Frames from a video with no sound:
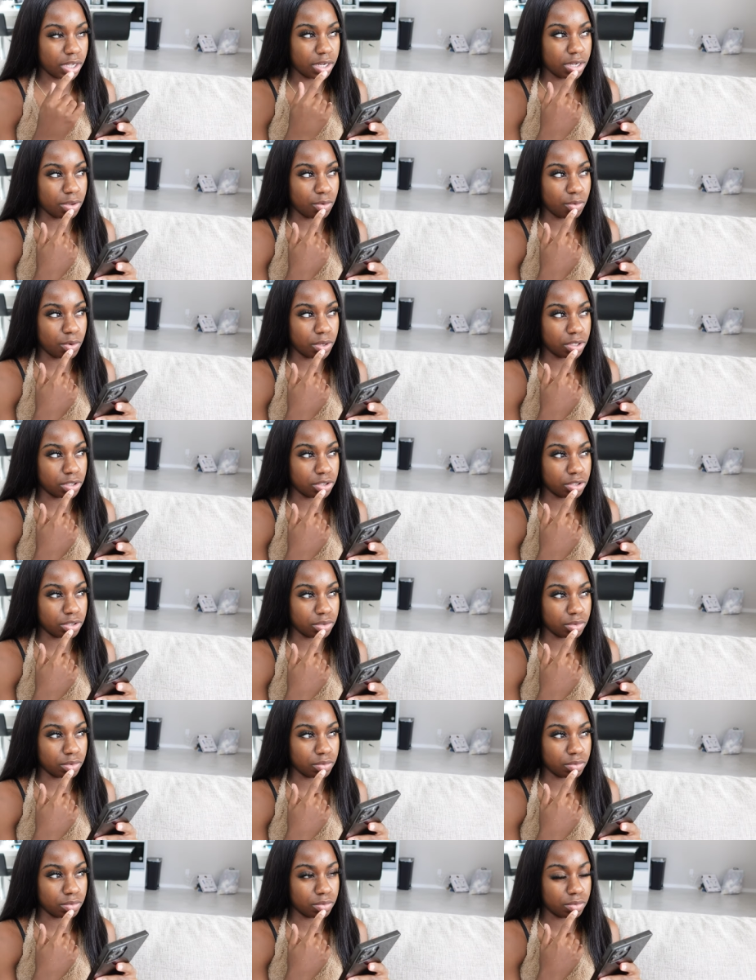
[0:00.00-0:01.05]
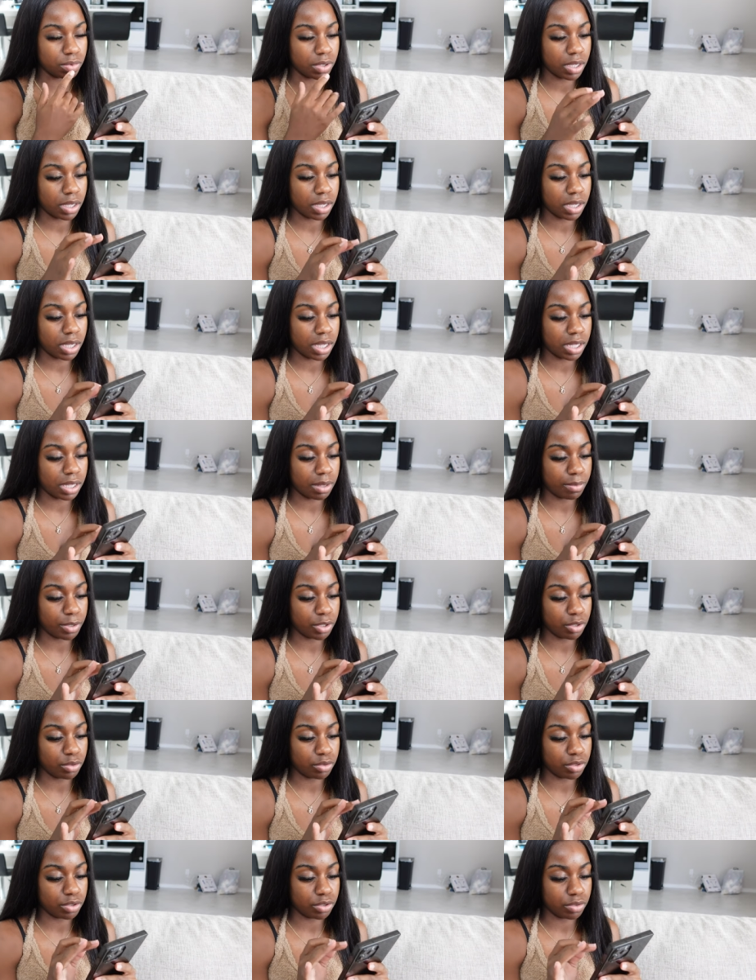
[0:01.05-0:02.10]
I need one or two. I'm gonna
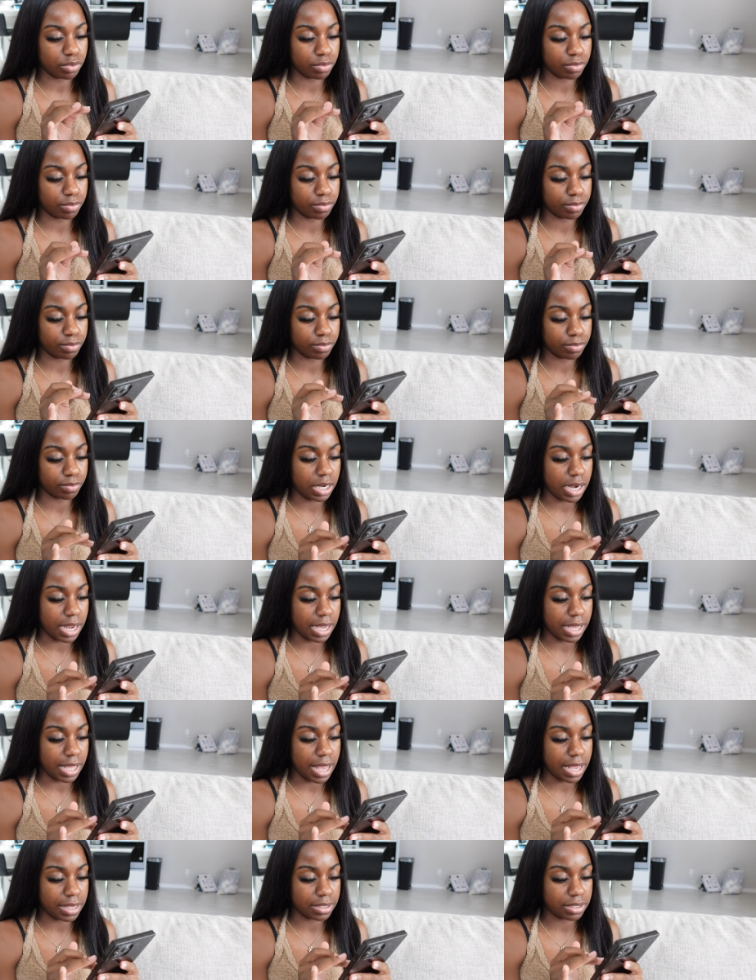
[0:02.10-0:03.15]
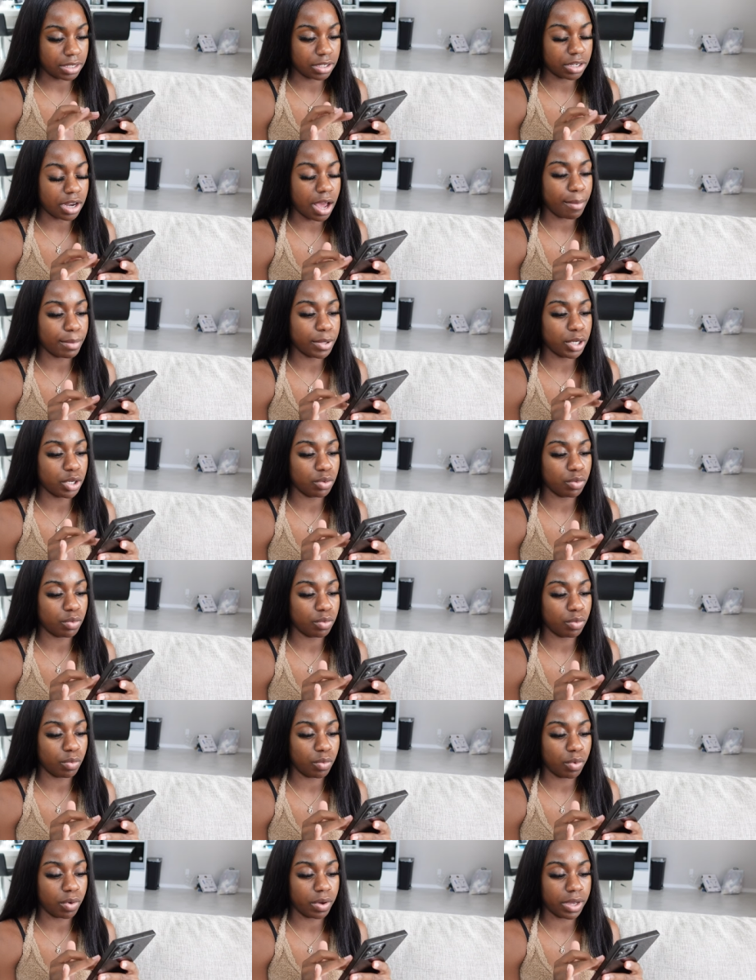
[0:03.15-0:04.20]
do two. Then I got, now I'm going to do
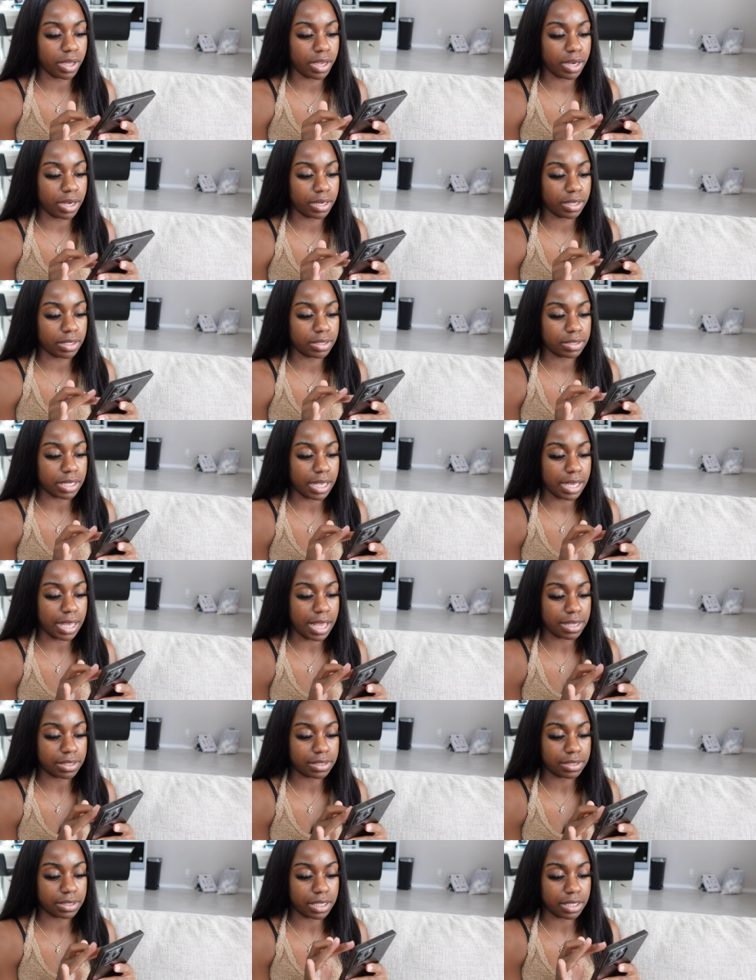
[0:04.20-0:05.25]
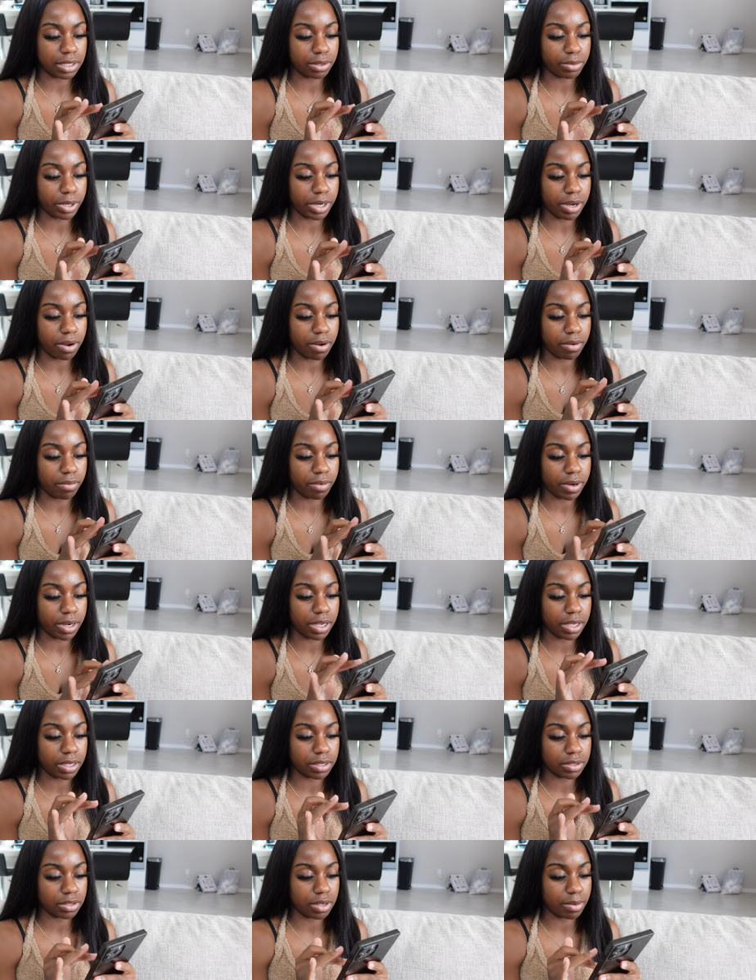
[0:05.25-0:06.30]
one because I got celery
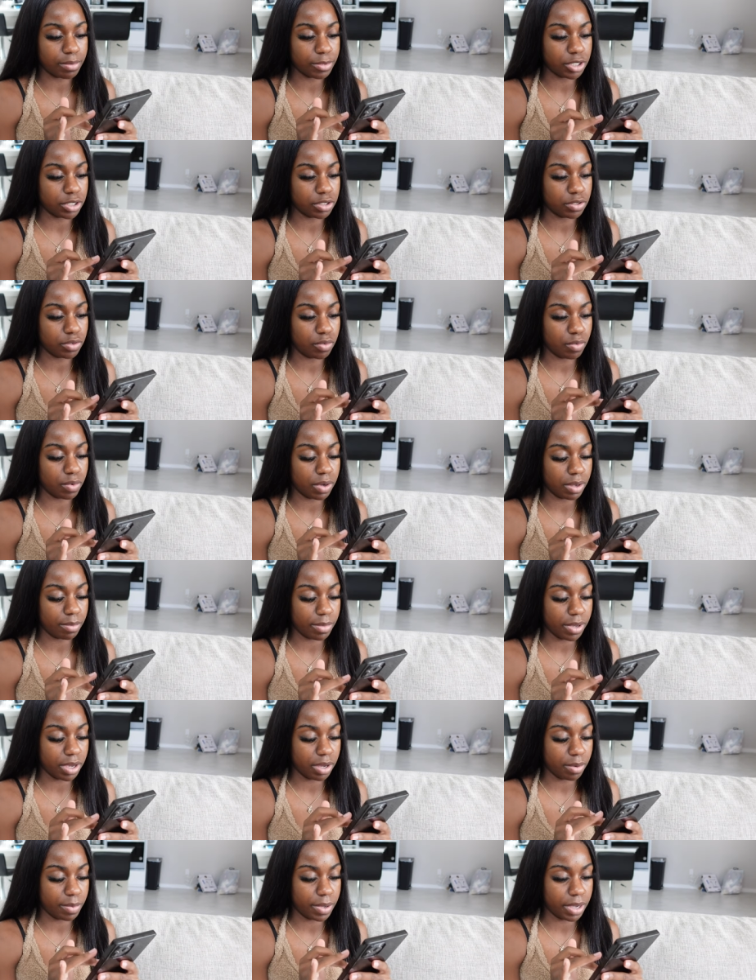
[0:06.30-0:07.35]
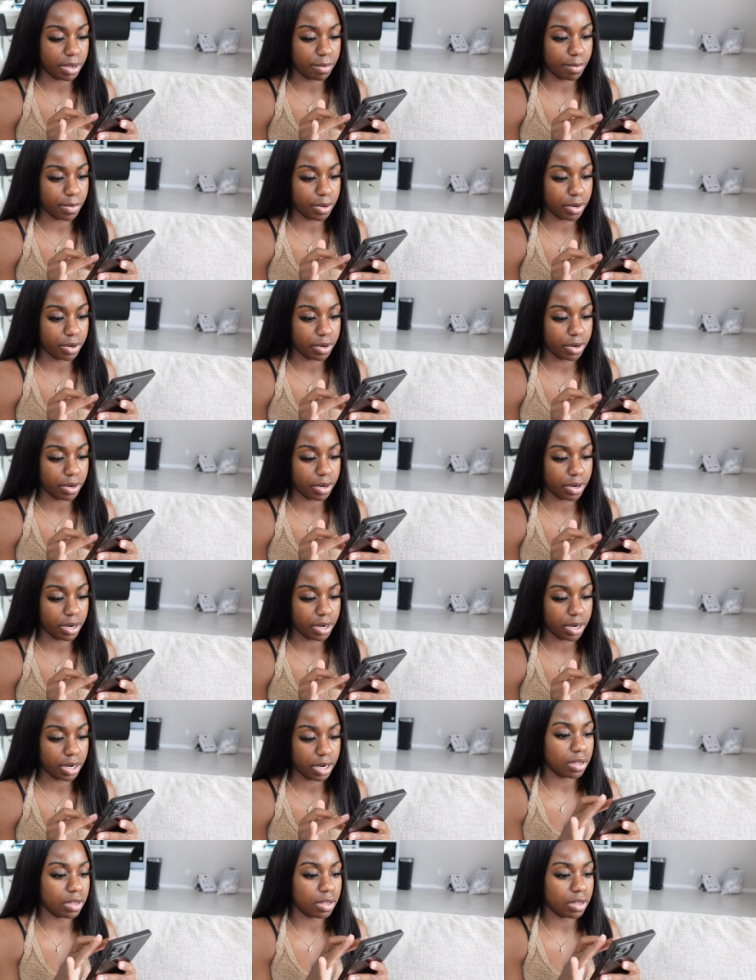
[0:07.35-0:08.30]
already. So I'm going to just do one bell pepper.